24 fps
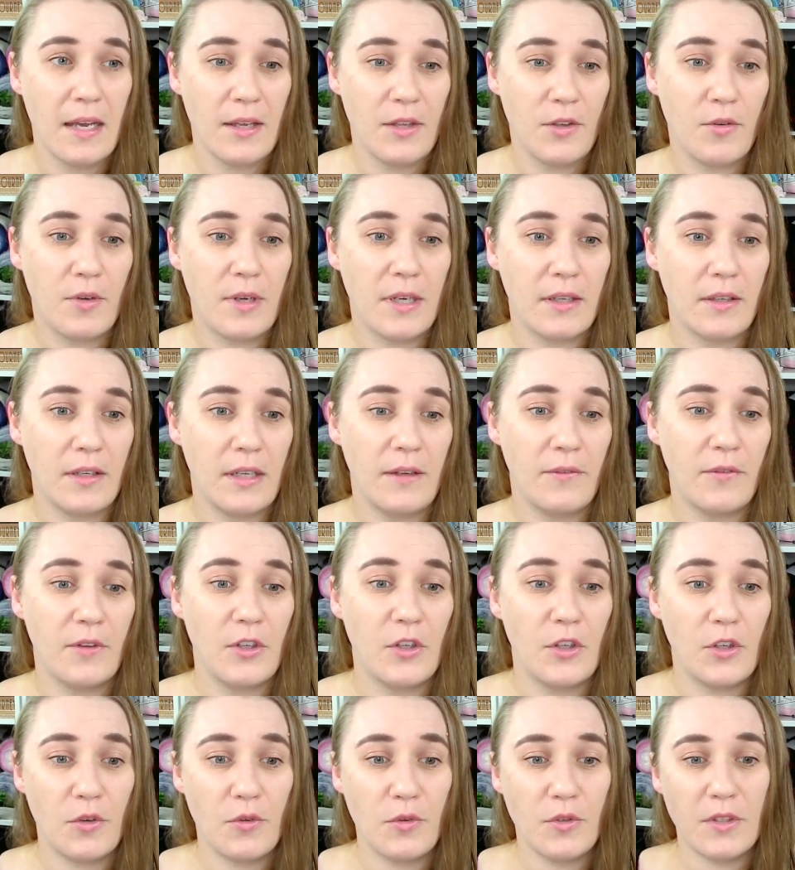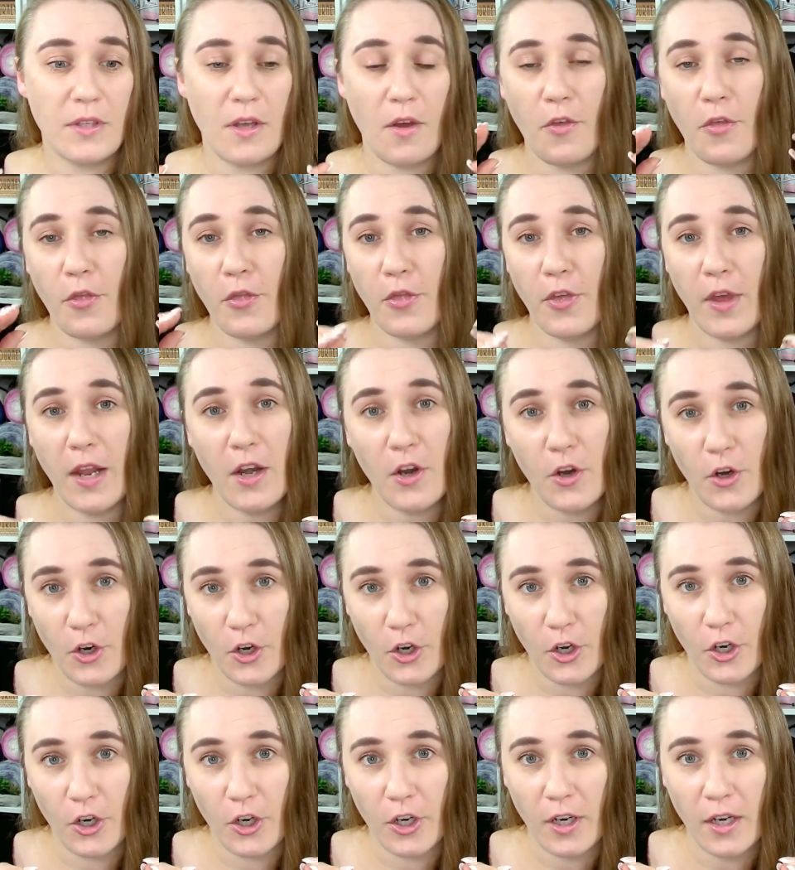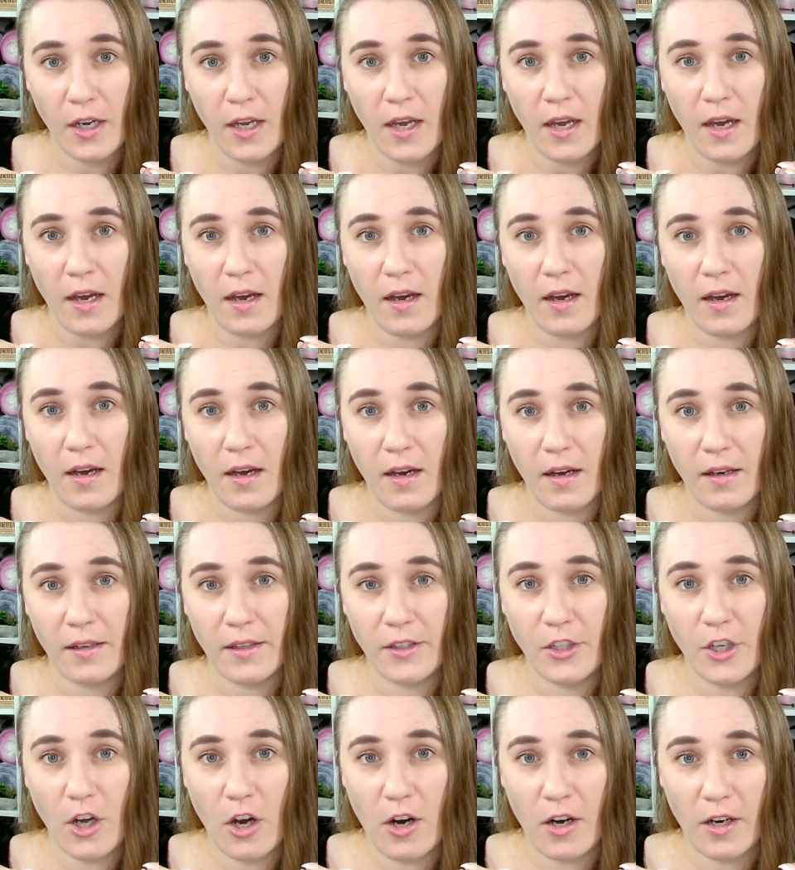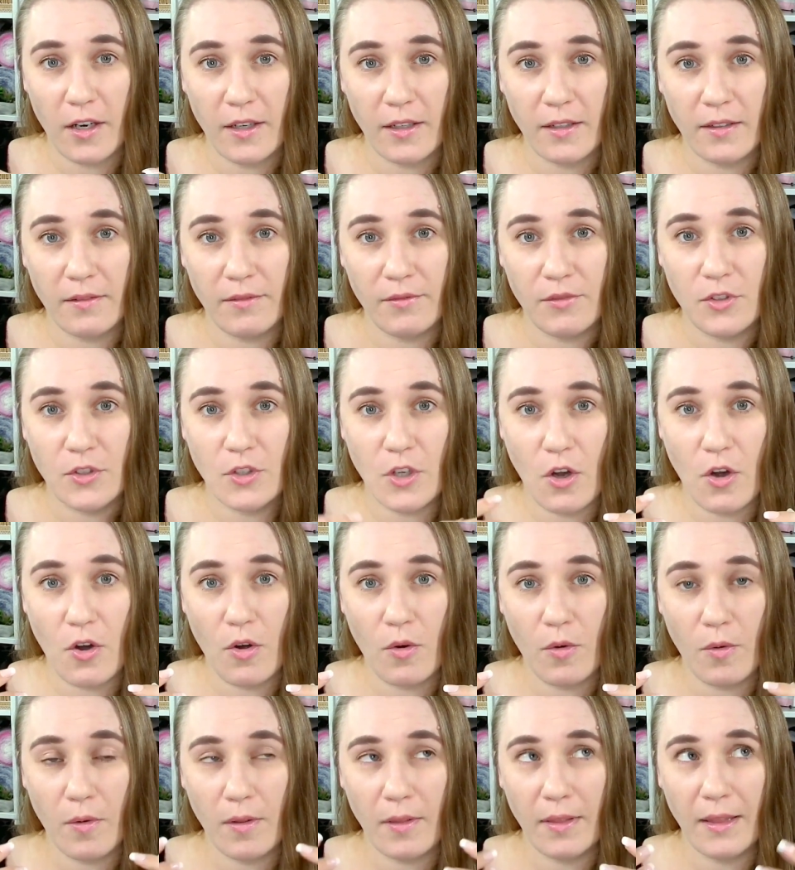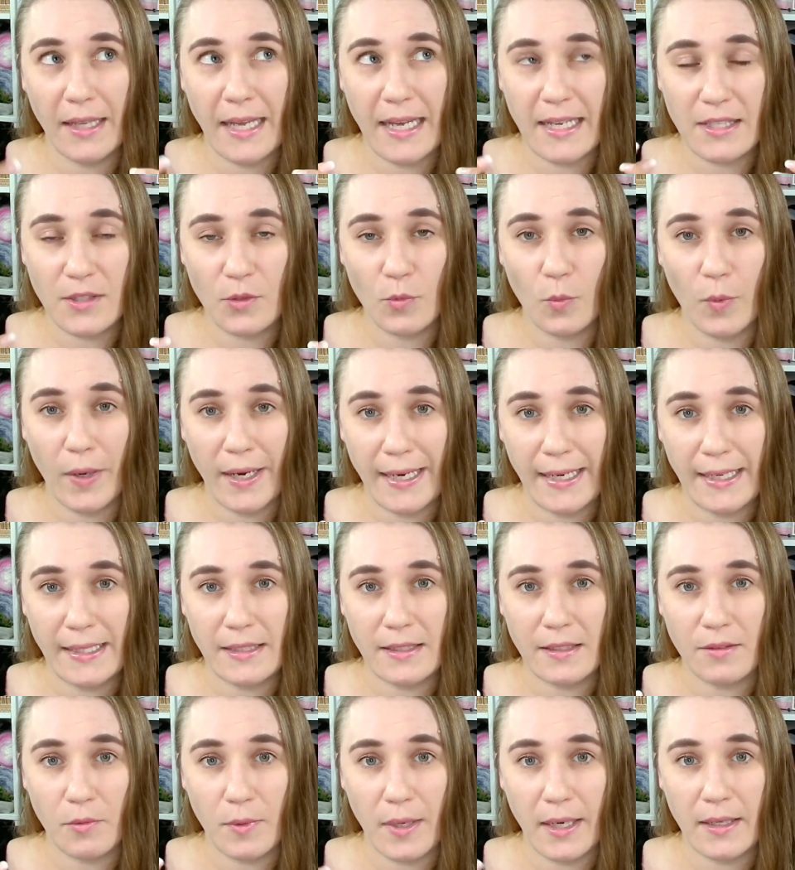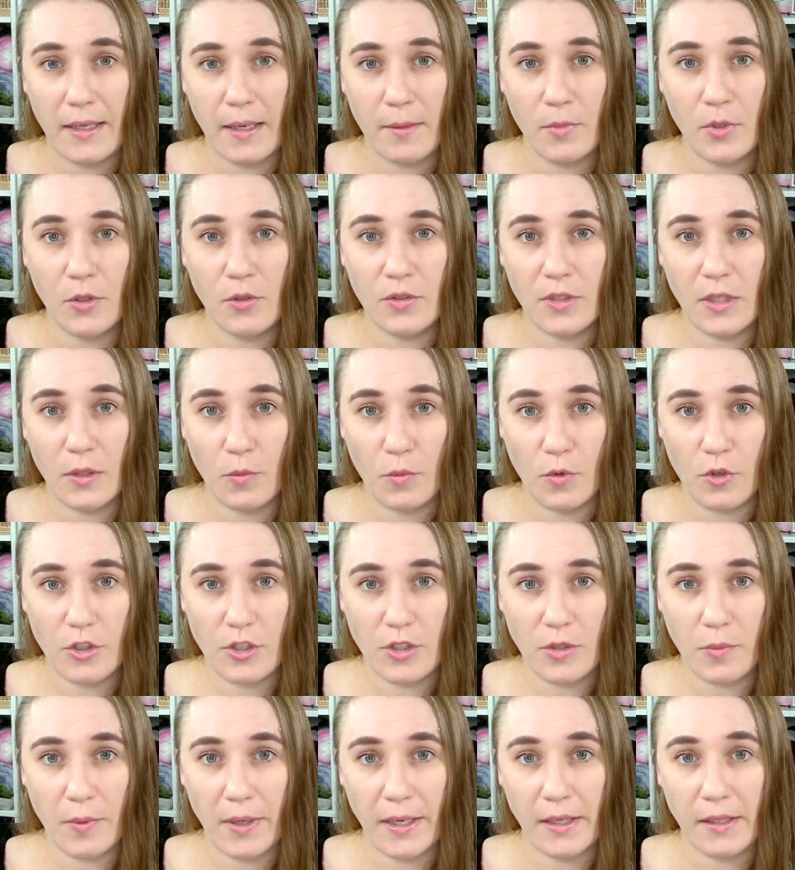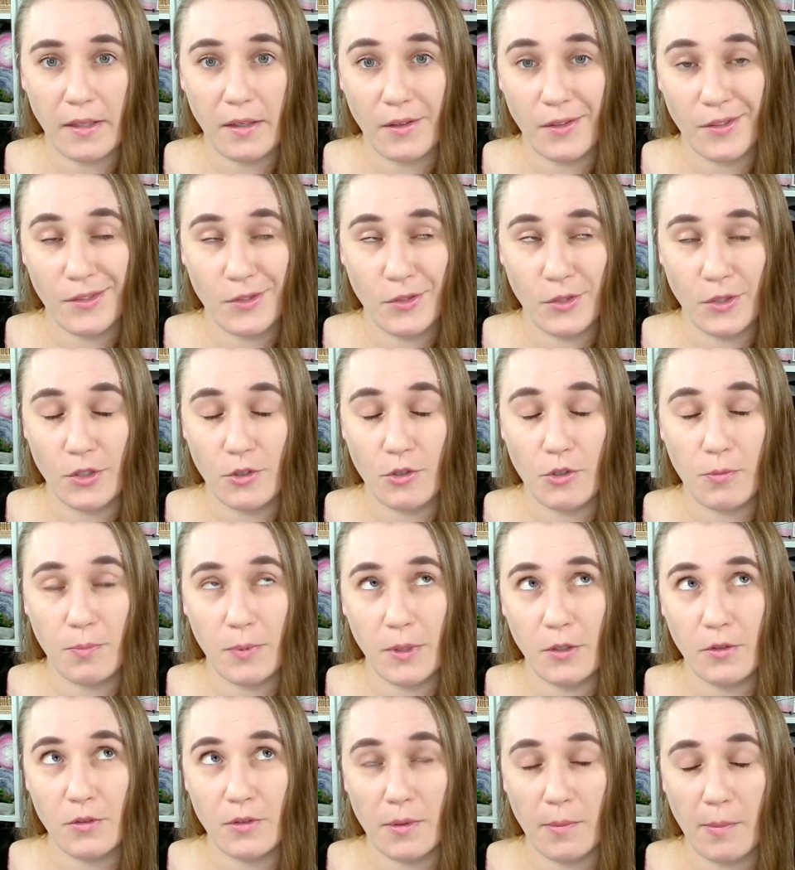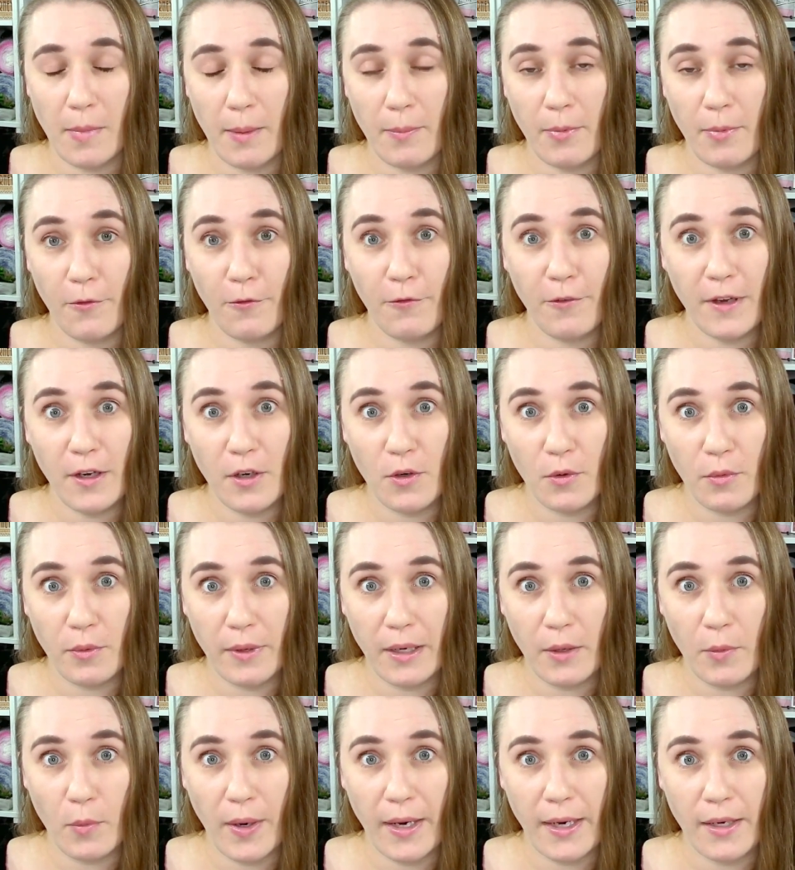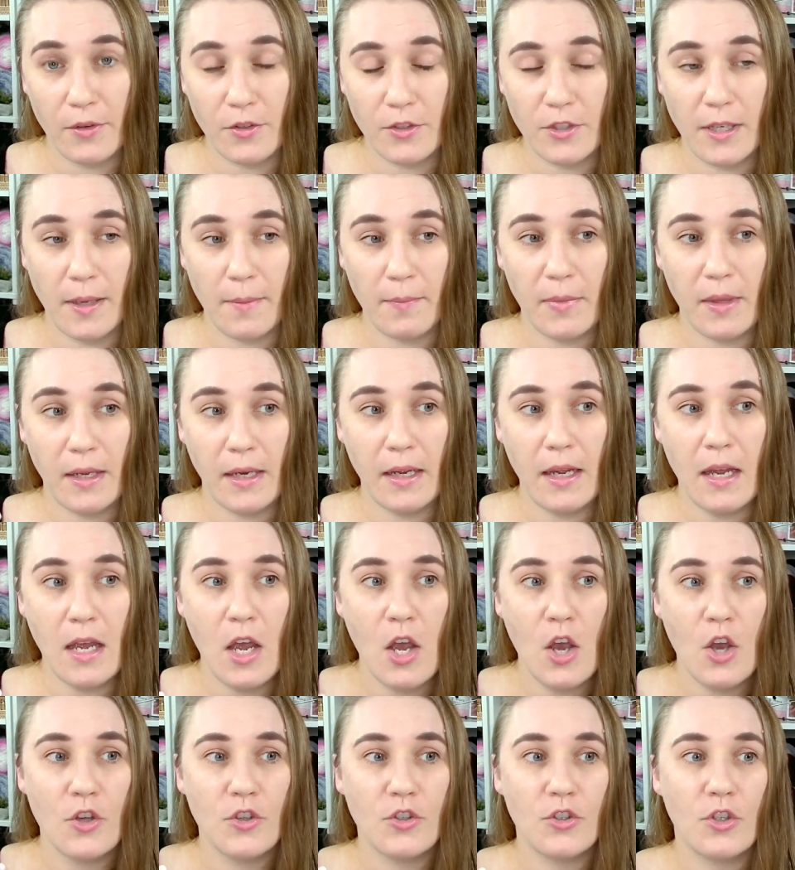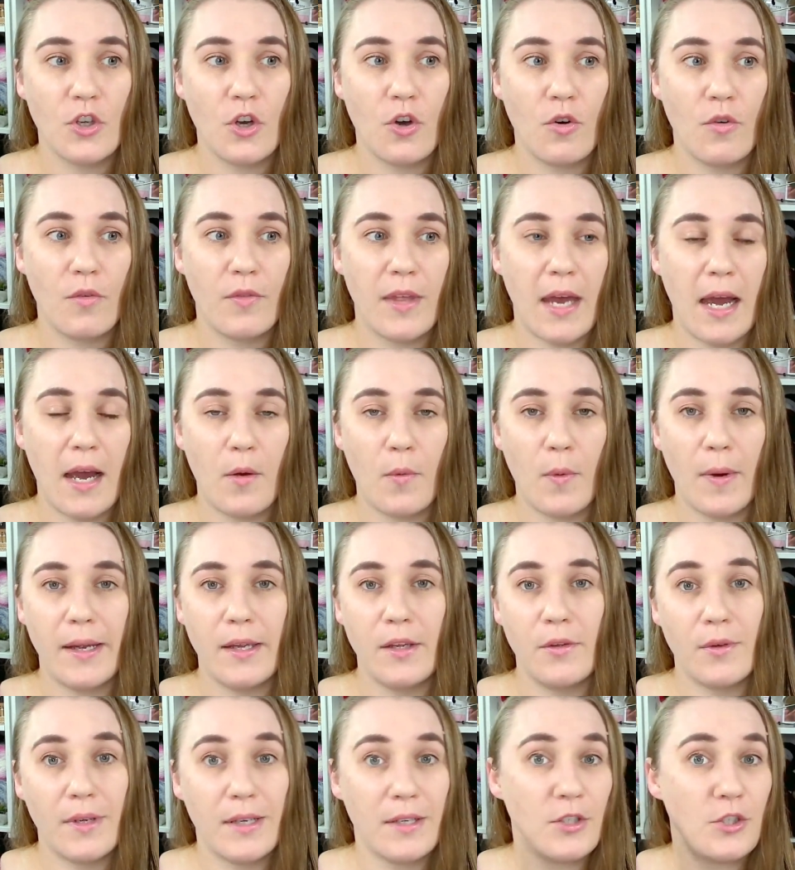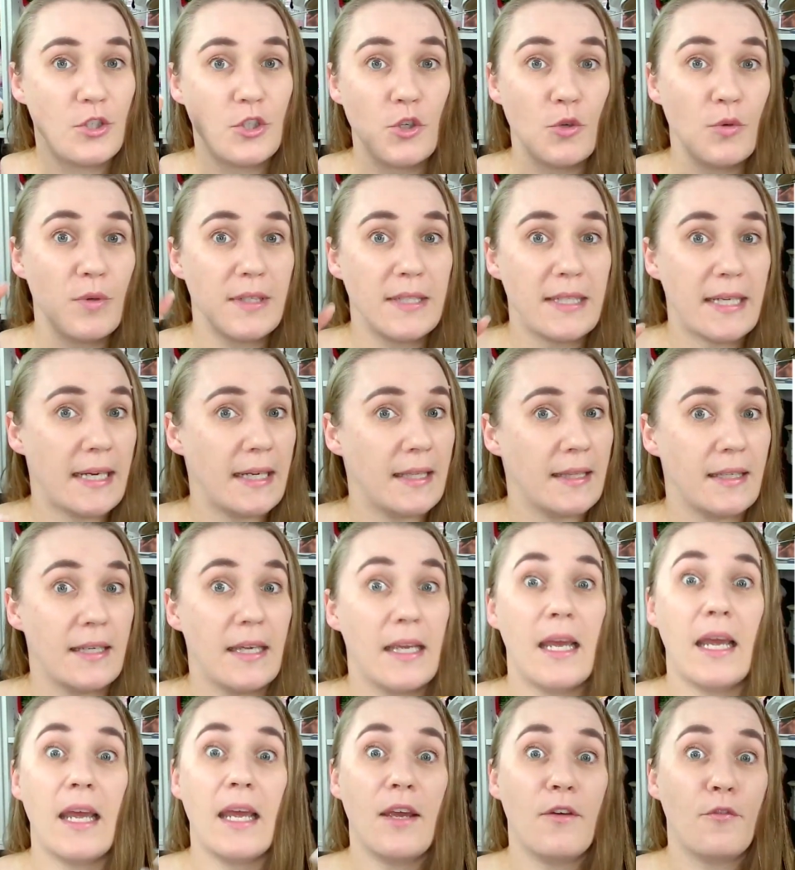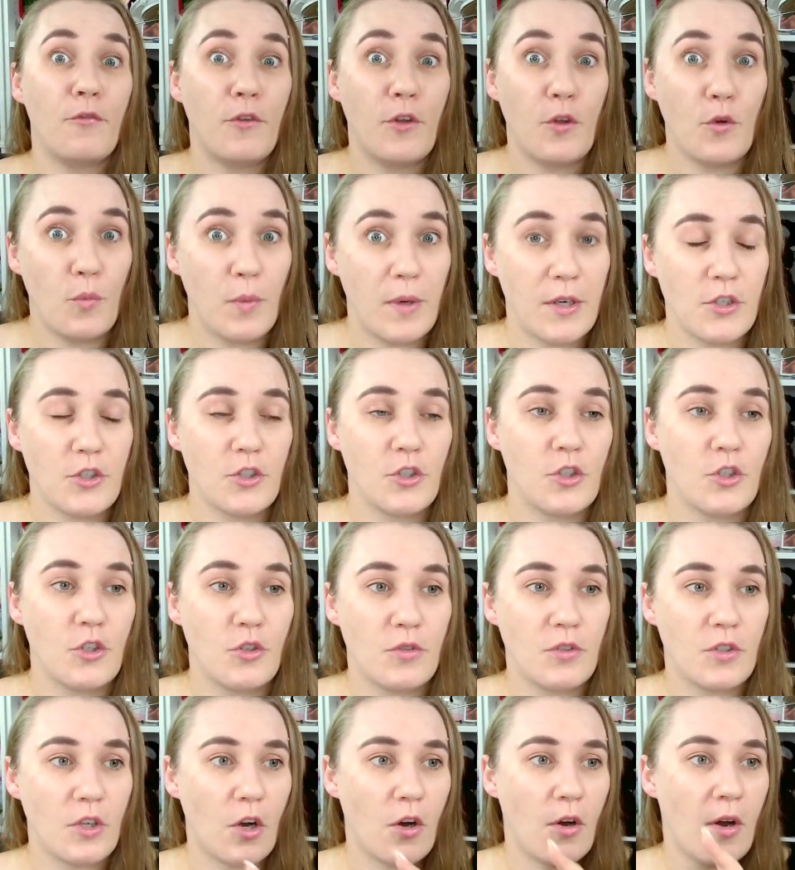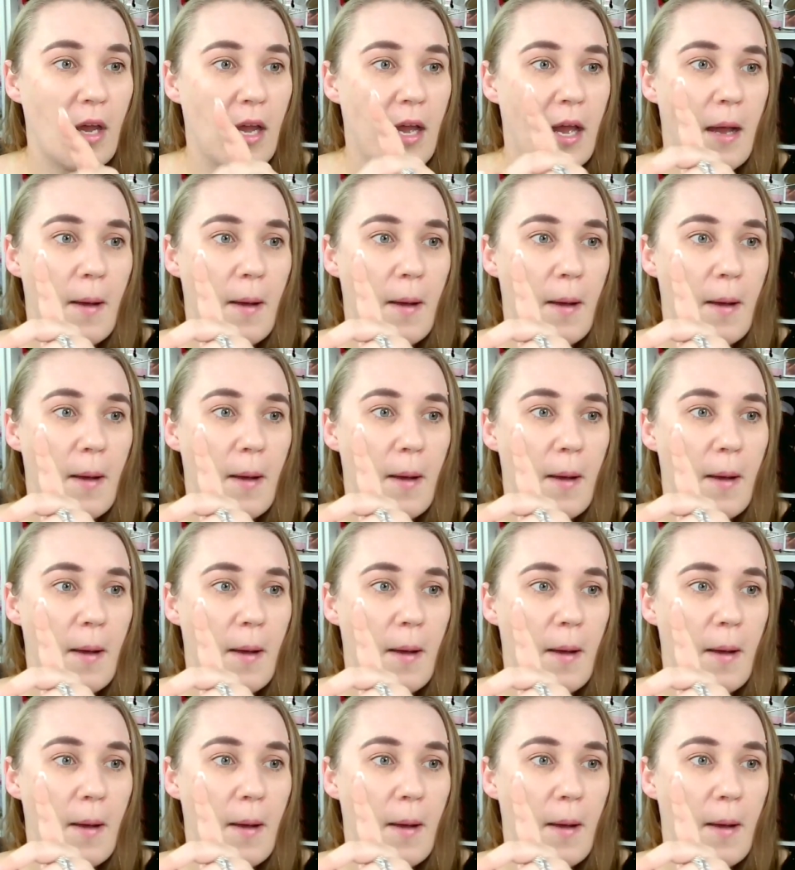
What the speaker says: You could even use thinner yarn, so less weight, right? I'm using worsted weighted yarn, so you could be using maybe fingering weight or something. So that way you can do it daily if you wish to do so.